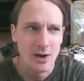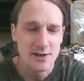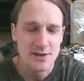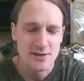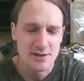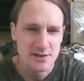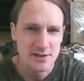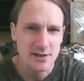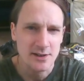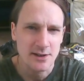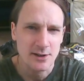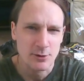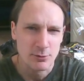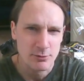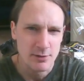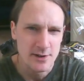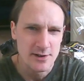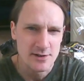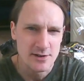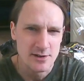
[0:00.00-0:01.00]
see
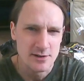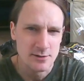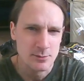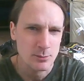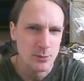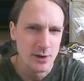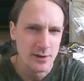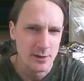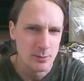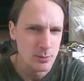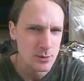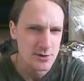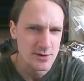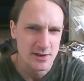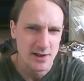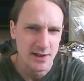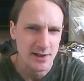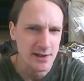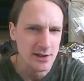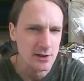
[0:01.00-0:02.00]
criticism where there
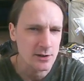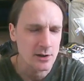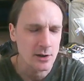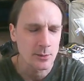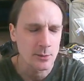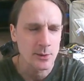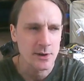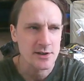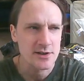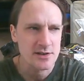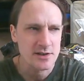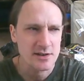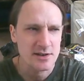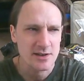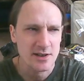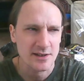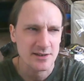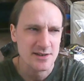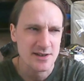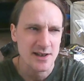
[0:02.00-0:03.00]
wasn't any, you know. I'd
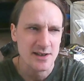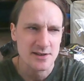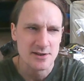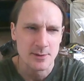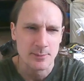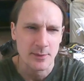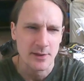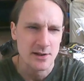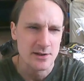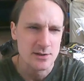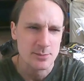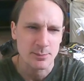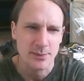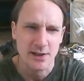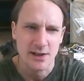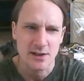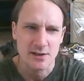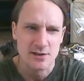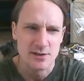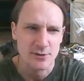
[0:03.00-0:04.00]
take something to
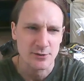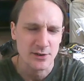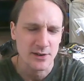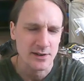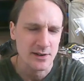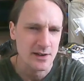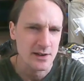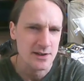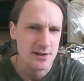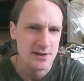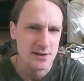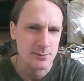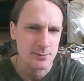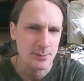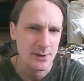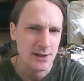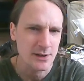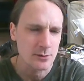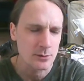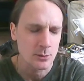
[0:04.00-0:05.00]
mean something that it didn't
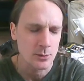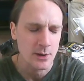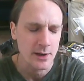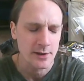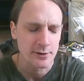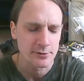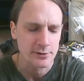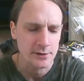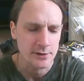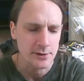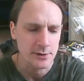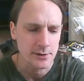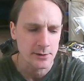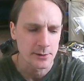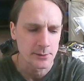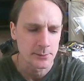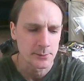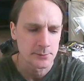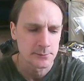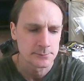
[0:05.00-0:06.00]
mean or whatever, you
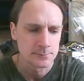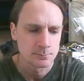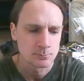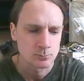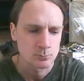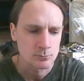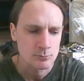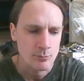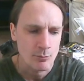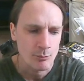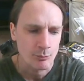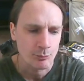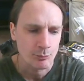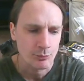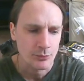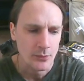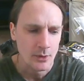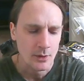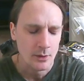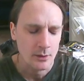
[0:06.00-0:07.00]
know.
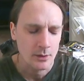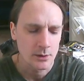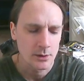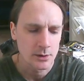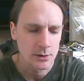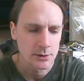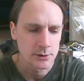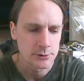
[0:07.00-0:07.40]
I